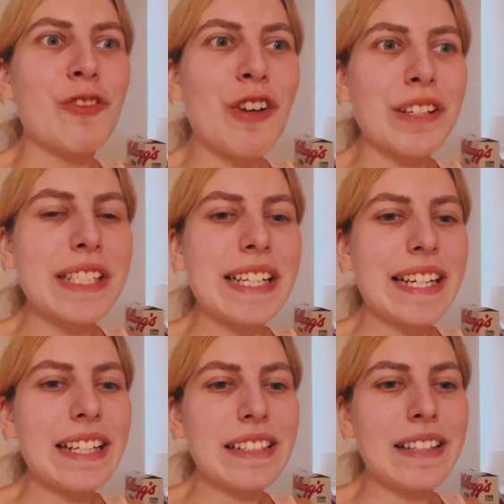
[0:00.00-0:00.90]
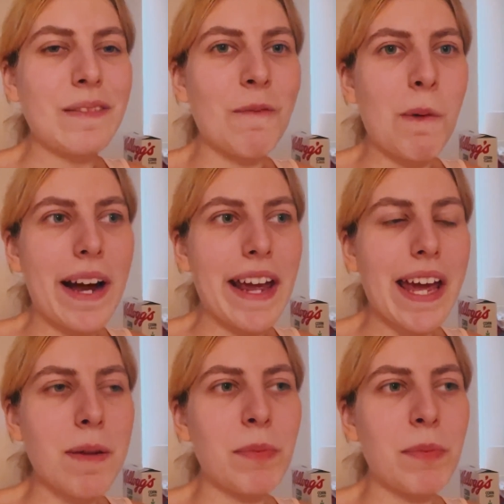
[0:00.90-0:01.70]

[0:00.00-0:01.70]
rather than YA,